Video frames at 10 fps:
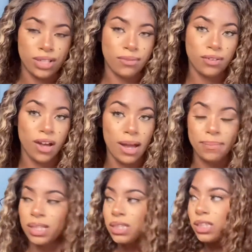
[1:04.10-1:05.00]
I would have got,
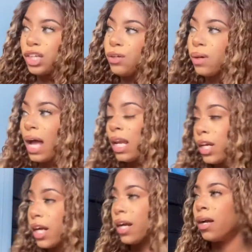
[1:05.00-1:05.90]
but this is a cute
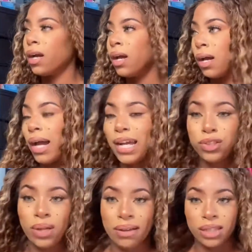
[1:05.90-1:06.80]
color. I
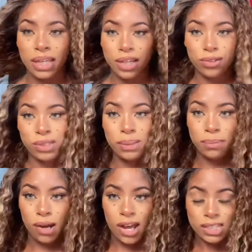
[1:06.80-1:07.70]
do have to get used to
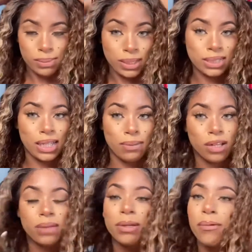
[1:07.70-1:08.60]
blondes because I am
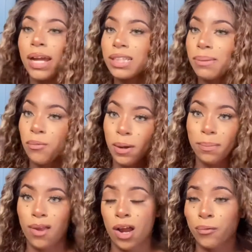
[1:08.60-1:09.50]
going to be wearing some more
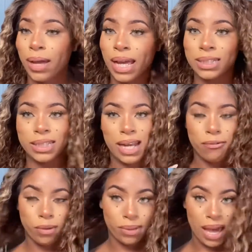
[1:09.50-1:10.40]
blonde wigs, and I
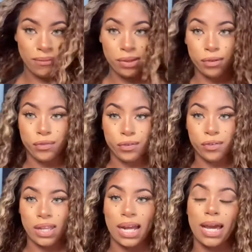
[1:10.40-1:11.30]
will be having a review
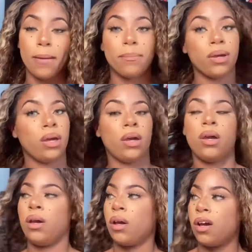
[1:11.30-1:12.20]
of that up.
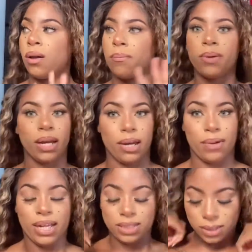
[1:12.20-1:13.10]
But
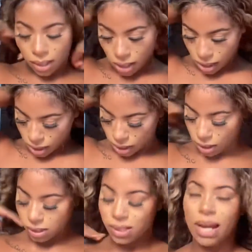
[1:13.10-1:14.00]
anyways,
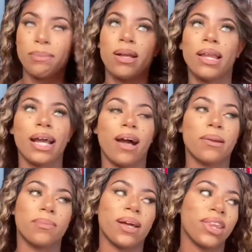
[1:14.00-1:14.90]
so I'm on like out
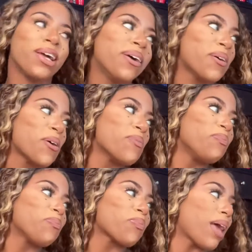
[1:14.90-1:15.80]
of breath.
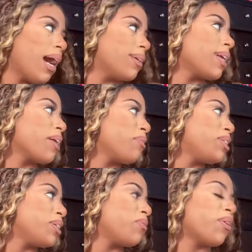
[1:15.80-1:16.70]
I was like
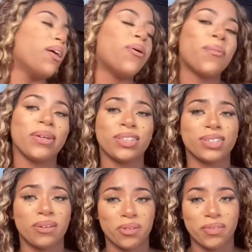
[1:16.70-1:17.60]
reaching for a whole bunch of
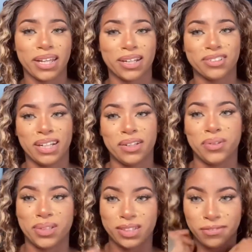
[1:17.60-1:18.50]
stuff over there trying to
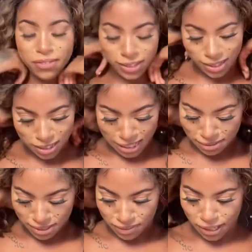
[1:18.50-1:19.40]
do this to
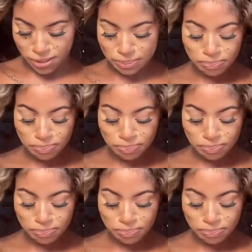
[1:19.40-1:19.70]
start this video.